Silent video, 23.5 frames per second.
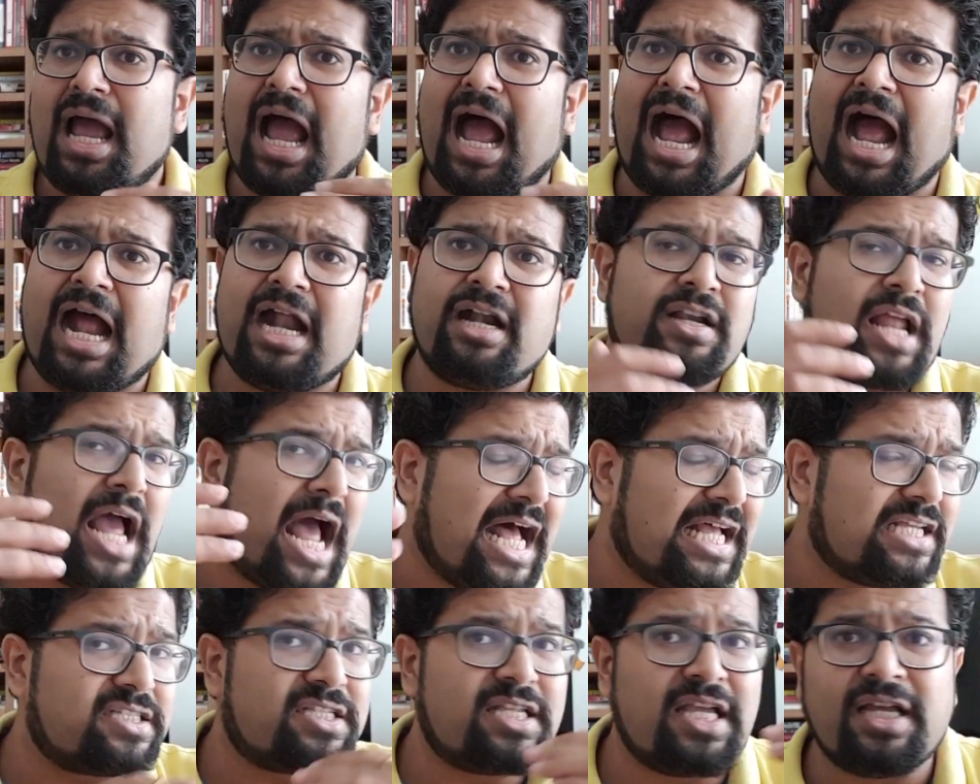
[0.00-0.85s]
and
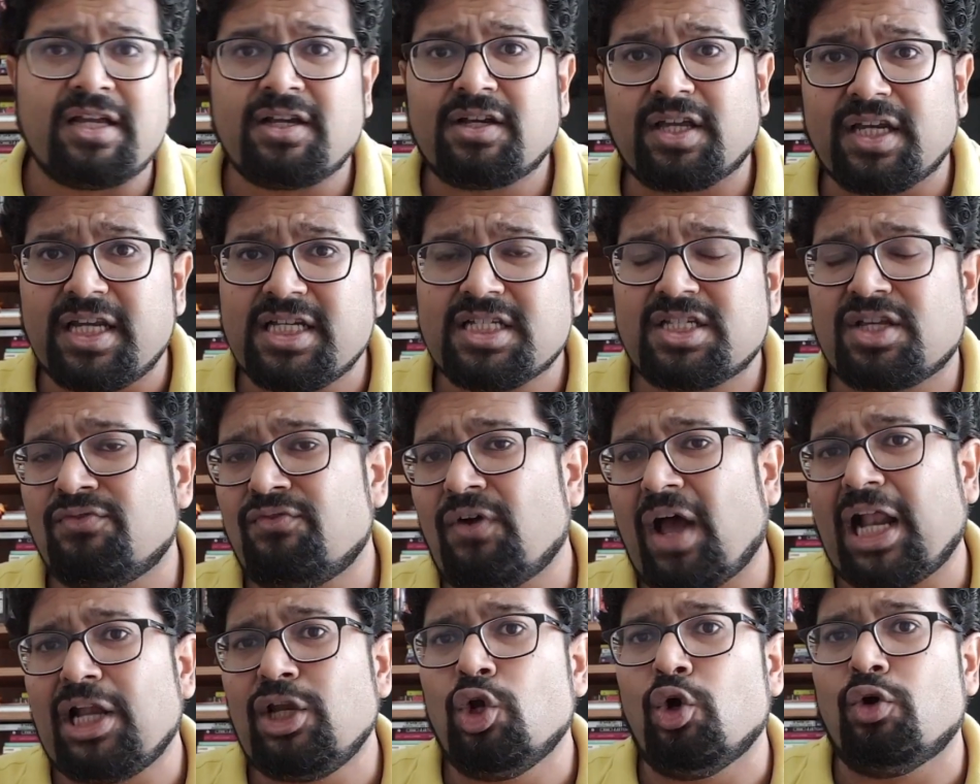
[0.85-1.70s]
as they increase in
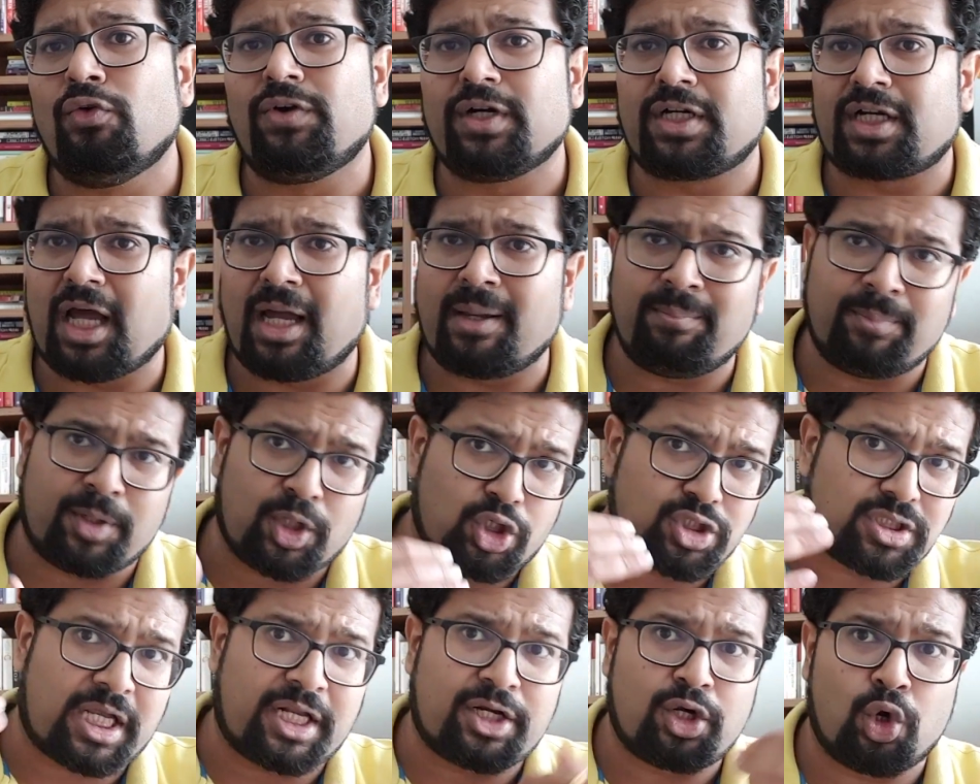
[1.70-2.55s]
value over time
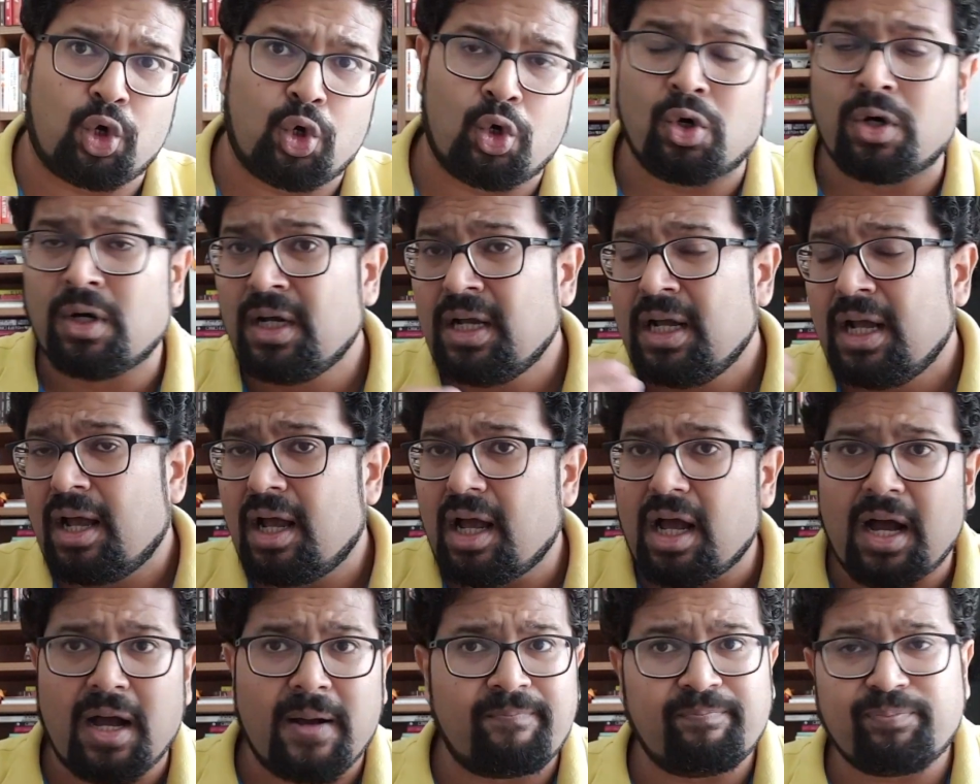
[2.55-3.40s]
because i know
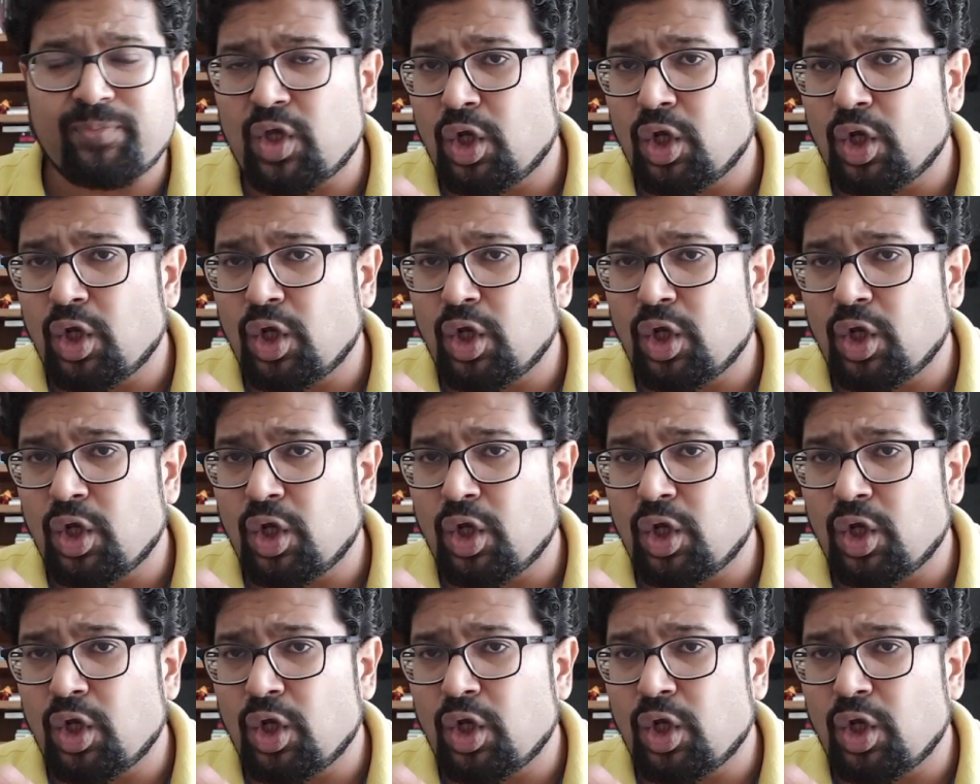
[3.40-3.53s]
uh,